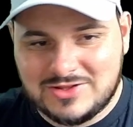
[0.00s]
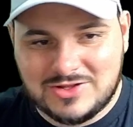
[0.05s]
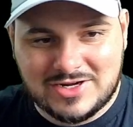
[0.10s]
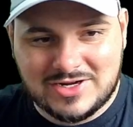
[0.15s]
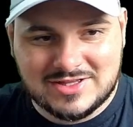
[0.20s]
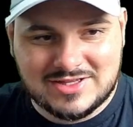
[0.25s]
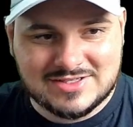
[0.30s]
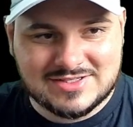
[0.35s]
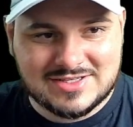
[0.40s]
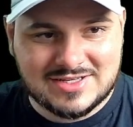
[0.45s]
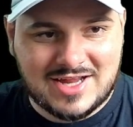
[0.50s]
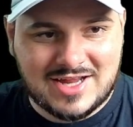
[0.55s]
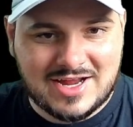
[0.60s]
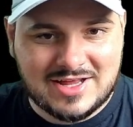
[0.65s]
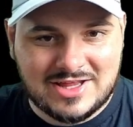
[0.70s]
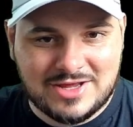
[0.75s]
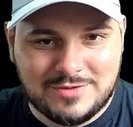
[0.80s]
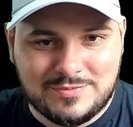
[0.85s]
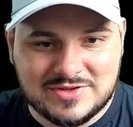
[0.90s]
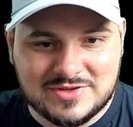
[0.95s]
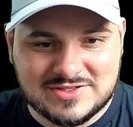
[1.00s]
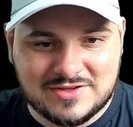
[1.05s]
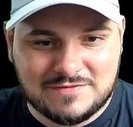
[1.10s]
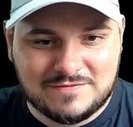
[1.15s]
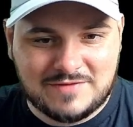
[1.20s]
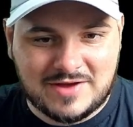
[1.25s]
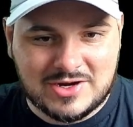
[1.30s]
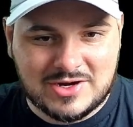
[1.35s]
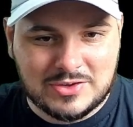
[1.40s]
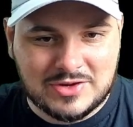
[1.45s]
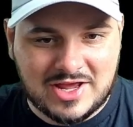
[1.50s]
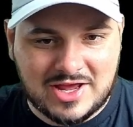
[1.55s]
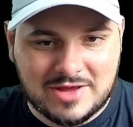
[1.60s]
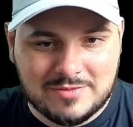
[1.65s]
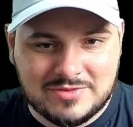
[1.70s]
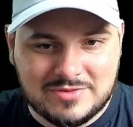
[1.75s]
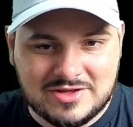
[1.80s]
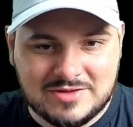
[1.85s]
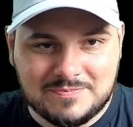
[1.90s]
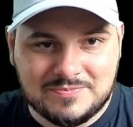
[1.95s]
at this Annihilate. Is it Final
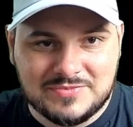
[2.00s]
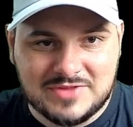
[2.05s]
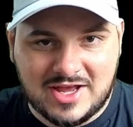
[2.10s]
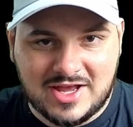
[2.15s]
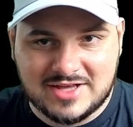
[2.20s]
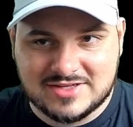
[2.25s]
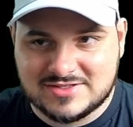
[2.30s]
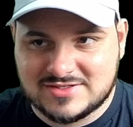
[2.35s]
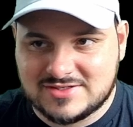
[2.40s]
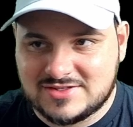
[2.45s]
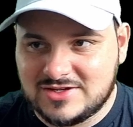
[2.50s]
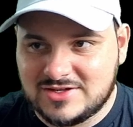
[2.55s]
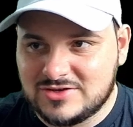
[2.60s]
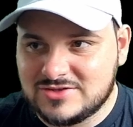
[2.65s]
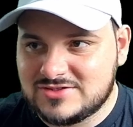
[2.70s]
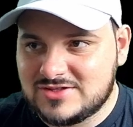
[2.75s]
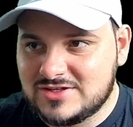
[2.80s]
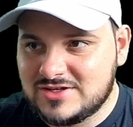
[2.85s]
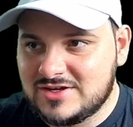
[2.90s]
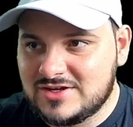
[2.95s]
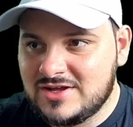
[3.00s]
Gambit? Yes, there's the...